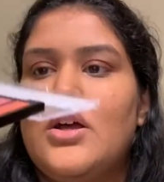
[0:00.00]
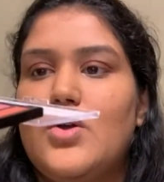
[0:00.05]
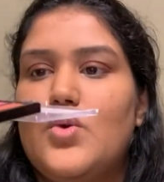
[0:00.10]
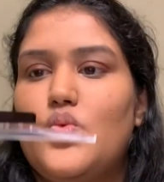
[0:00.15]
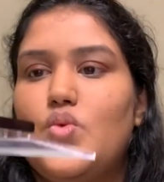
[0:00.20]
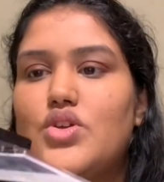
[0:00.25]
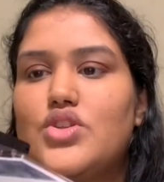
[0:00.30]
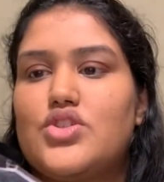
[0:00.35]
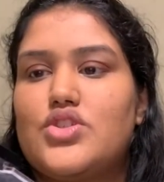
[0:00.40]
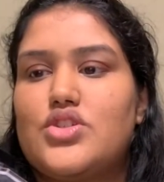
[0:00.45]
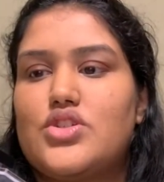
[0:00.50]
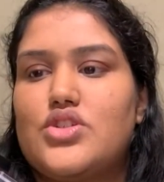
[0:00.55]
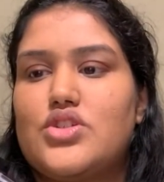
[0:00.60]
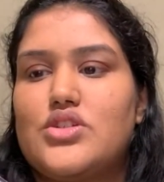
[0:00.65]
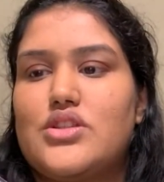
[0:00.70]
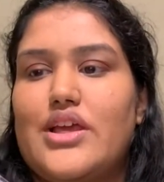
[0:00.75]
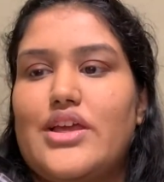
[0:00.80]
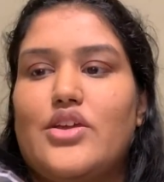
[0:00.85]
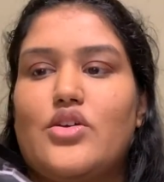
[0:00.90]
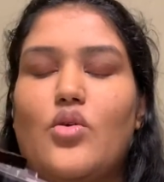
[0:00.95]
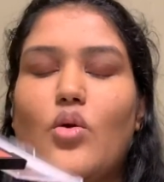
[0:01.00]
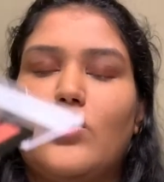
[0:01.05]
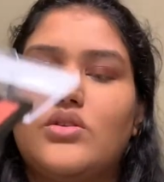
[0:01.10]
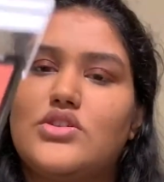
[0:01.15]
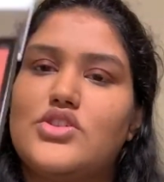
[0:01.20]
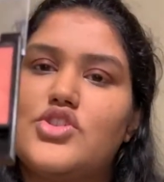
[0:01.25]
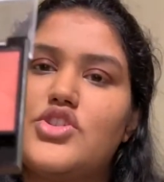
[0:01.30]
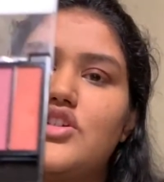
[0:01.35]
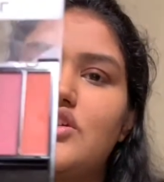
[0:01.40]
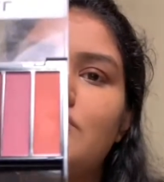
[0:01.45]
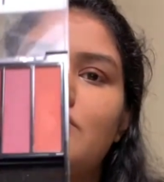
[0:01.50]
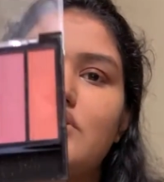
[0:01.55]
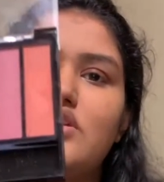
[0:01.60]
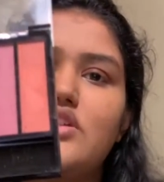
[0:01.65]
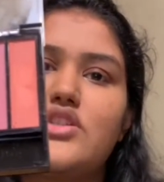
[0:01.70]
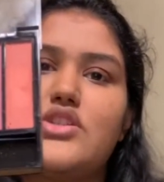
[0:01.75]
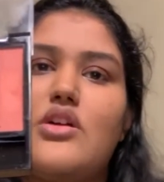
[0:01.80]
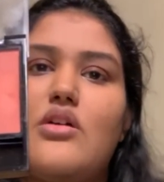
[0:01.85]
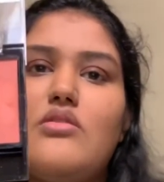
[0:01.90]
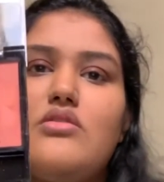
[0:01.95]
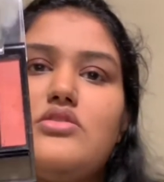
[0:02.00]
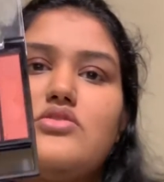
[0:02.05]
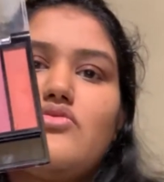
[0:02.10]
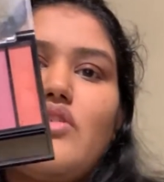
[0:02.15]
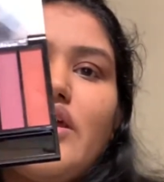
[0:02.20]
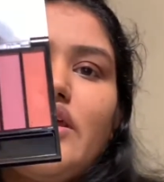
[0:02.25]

which like golden shimmery tones right